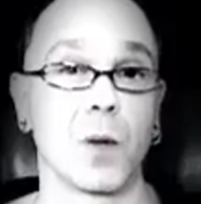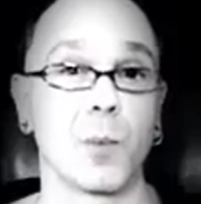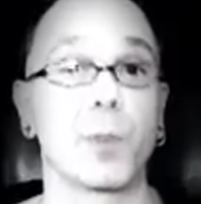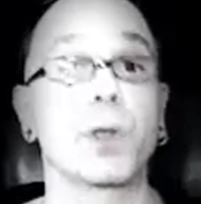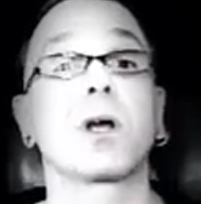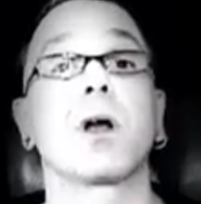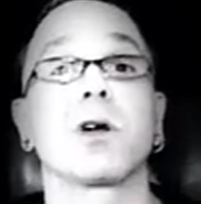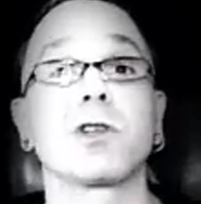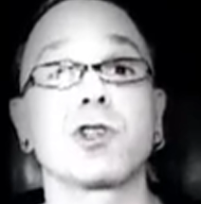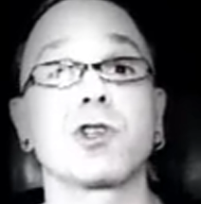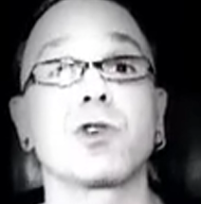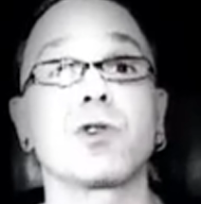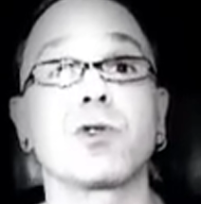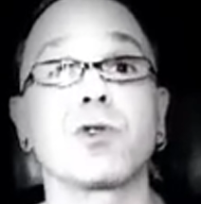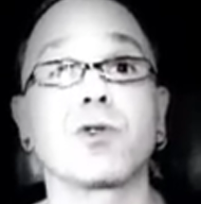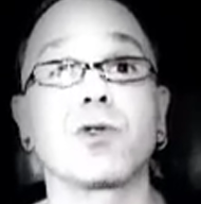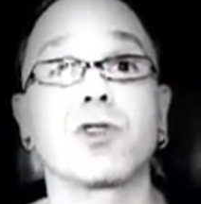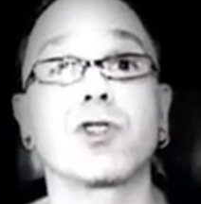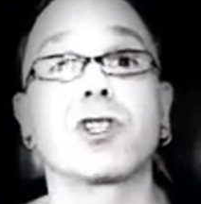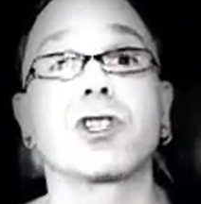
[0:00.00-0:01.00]
because
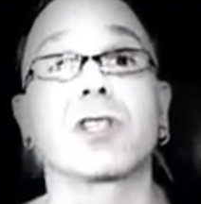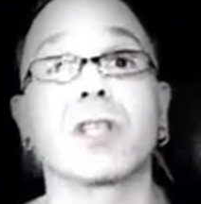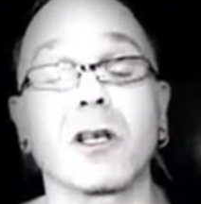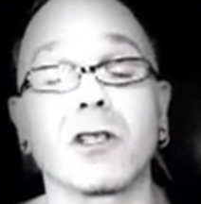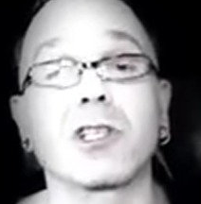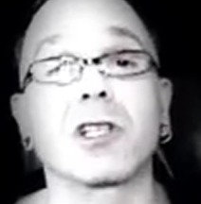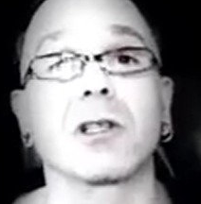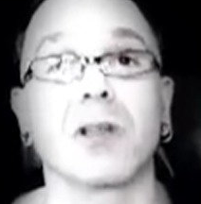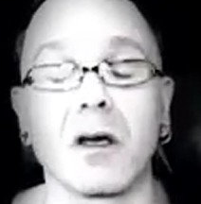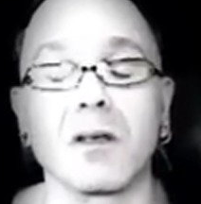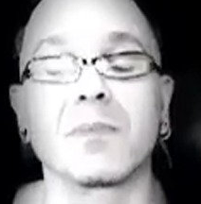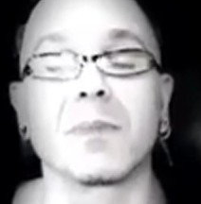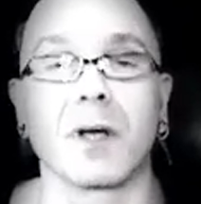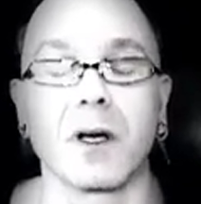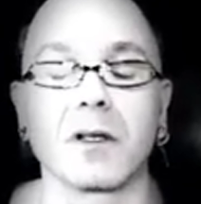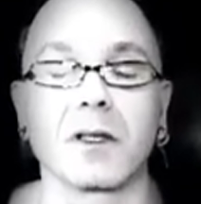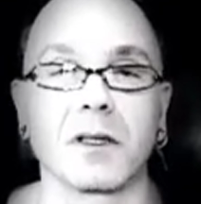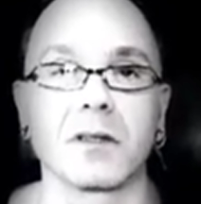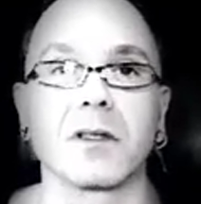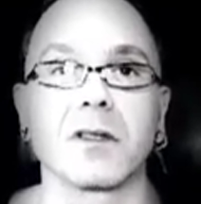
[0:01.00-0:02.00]
she said she loves me
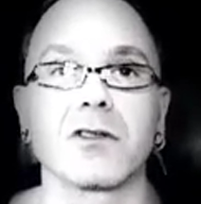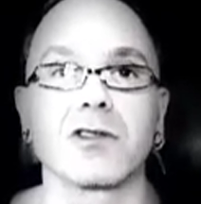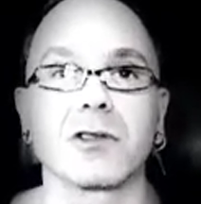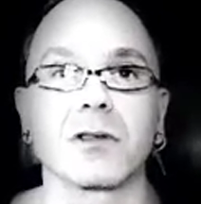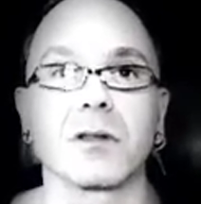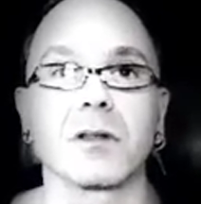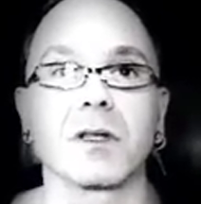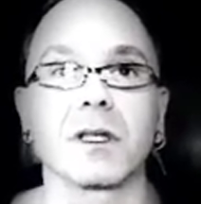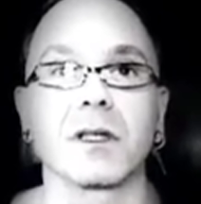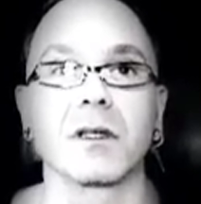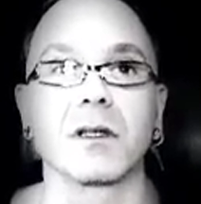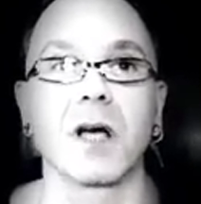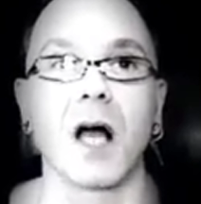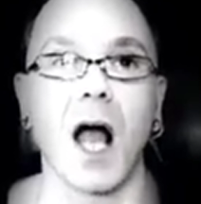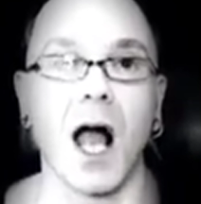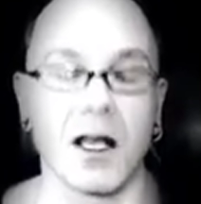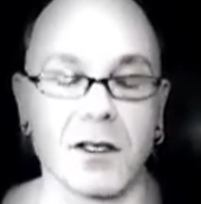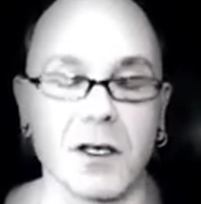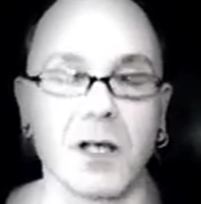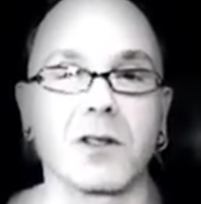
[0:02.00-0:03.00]
unconditionally,
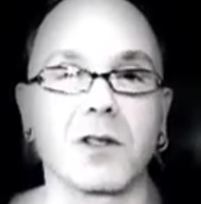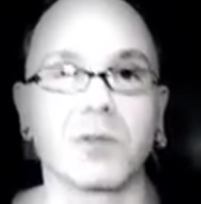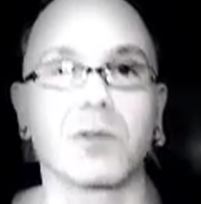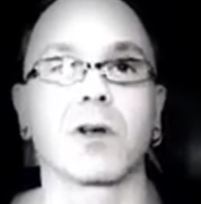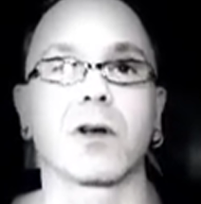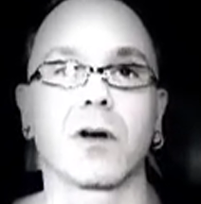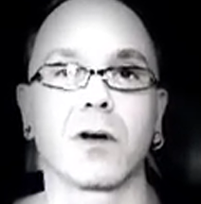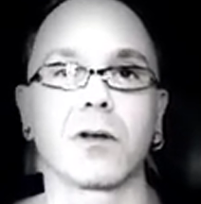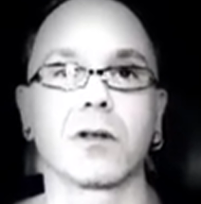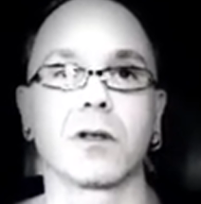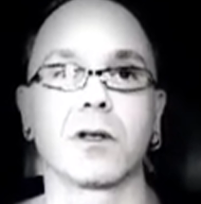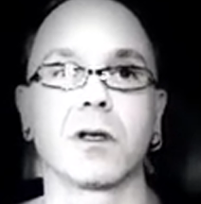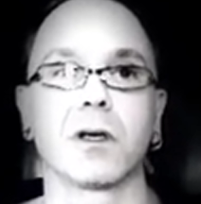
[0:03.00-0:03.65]
as I do to her.